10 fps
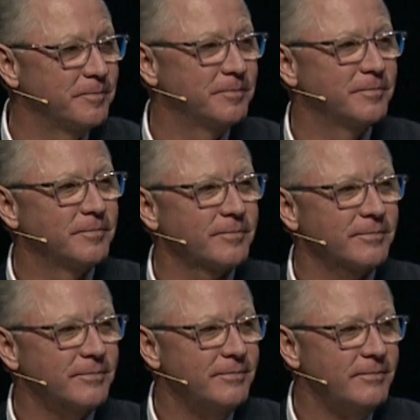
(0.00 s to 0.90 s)

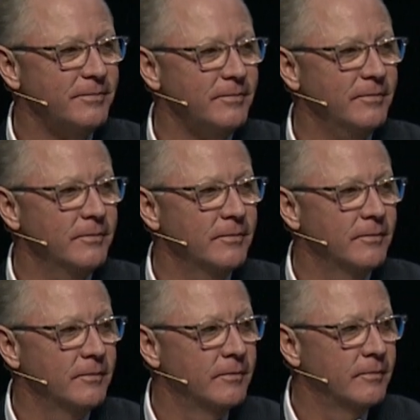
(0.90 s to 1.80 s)

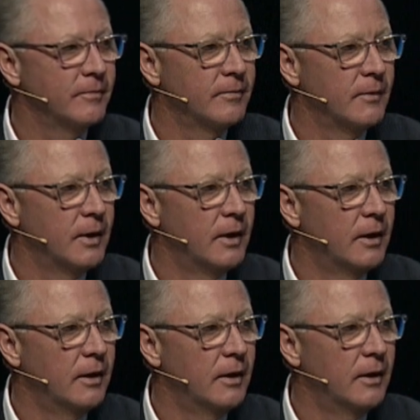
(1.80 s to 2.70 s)
Nobody speaks.